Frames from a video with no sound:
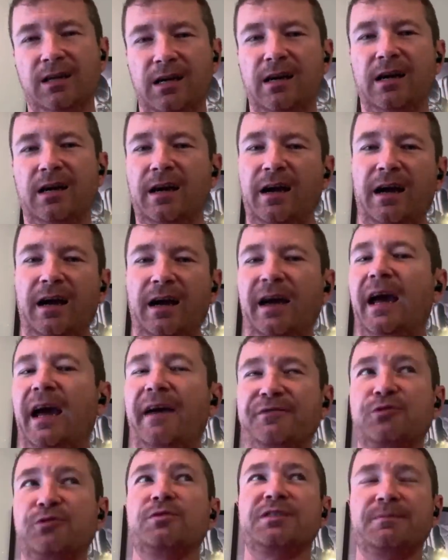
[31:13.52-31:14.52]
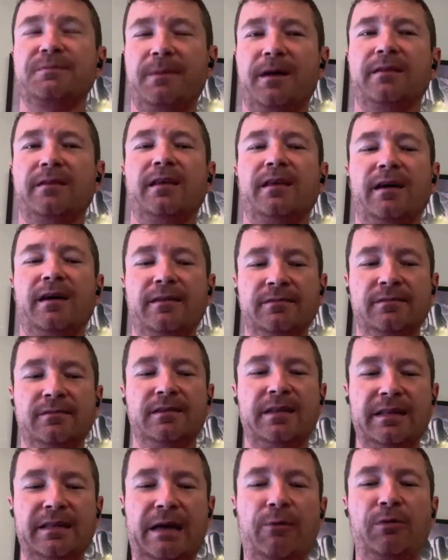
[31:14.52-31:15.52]
I have to respect that. And
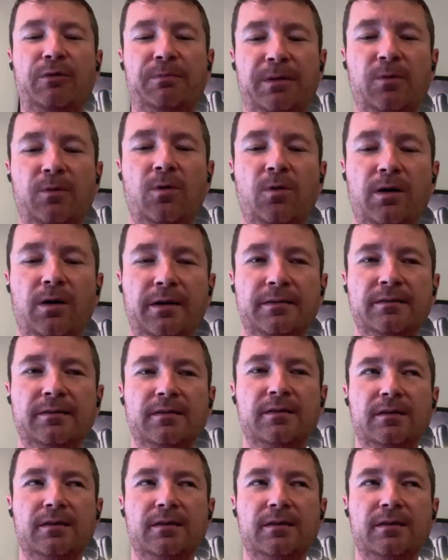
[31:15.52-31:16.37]
that would be one